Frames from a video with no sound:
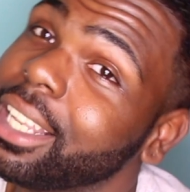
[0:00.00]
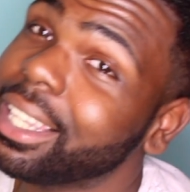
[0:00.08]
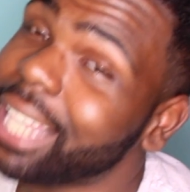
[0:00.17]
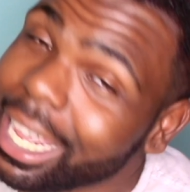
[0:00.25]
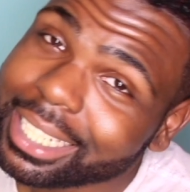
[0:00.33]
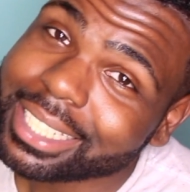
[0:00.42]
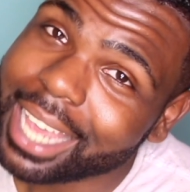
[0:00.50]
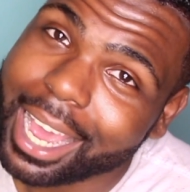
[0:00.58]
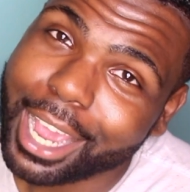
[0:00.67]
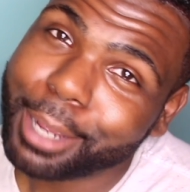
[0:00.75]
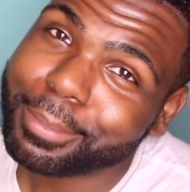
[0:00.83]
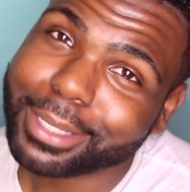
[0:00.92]
A lot of
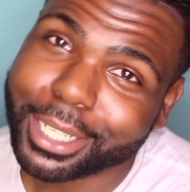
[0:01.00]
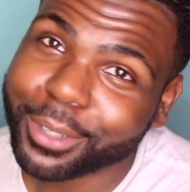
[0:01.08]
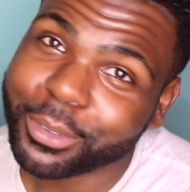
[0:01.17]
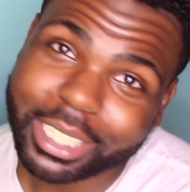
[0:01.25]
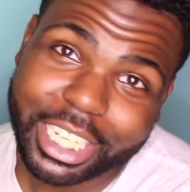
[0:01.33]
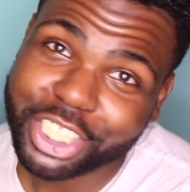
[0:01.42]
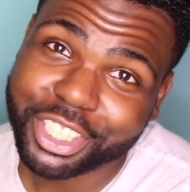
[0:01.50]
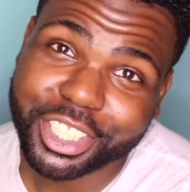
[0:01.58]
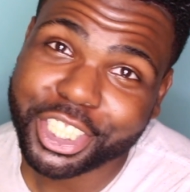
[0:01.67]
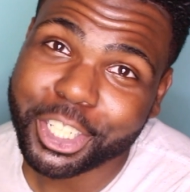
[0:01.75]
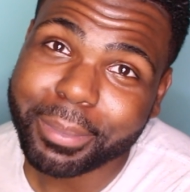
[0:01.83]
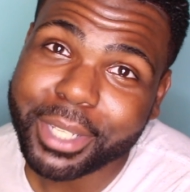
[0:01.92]
times in
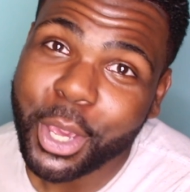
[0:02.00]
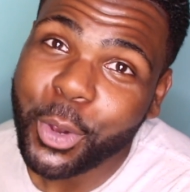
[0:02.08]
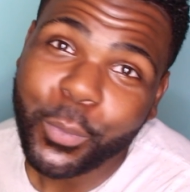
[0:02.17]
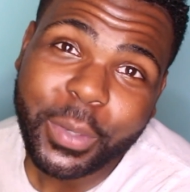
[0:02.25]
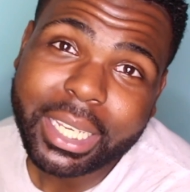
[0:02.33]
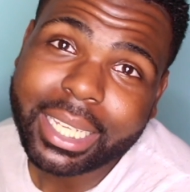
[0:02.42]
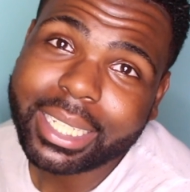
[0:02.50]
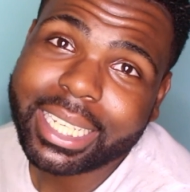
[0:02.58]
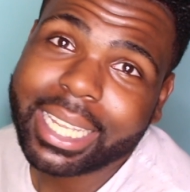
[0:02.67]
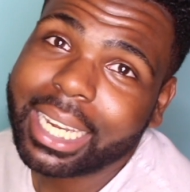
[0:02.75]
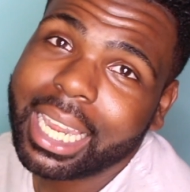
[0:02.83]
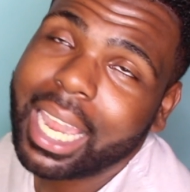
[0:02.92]
relationships, we can
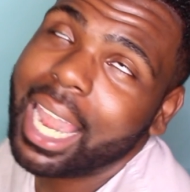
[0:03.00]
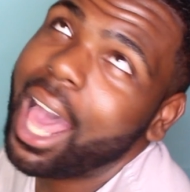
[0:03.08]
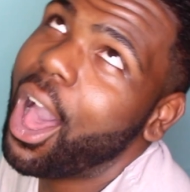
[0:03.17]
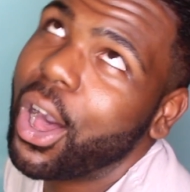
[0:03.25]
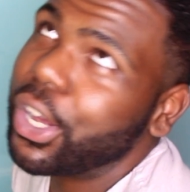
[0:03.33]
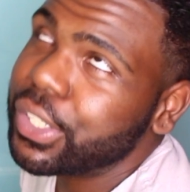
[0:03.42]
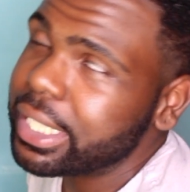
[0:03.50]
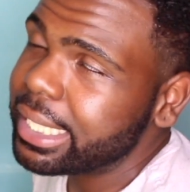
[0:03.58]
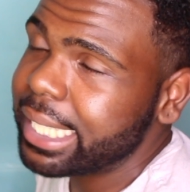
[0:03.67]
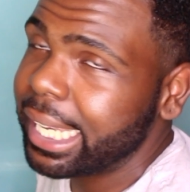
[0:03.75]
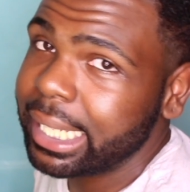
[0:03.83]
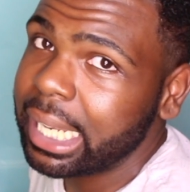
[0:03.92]
get
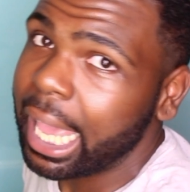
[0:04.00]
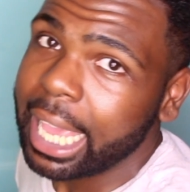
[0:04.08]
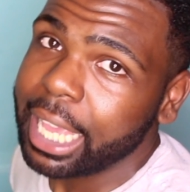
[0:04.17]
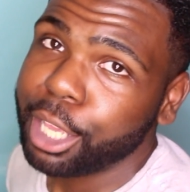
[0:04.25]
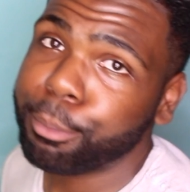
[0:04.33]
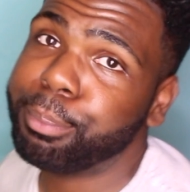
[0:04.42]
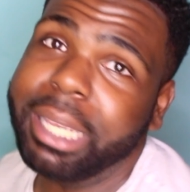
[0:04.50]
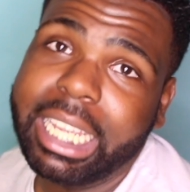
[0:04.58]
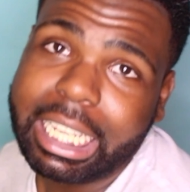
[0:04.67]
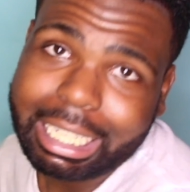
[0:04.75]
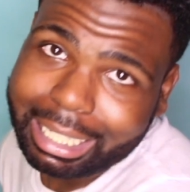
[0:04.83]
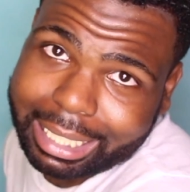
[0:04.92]
lost in
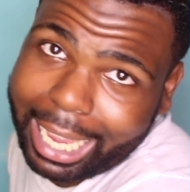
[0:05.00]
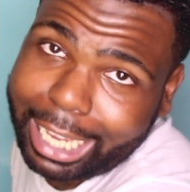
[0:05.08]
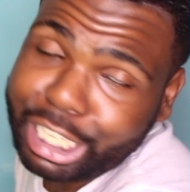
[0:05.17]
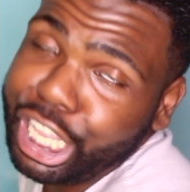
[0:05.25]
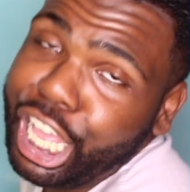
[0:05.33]
being a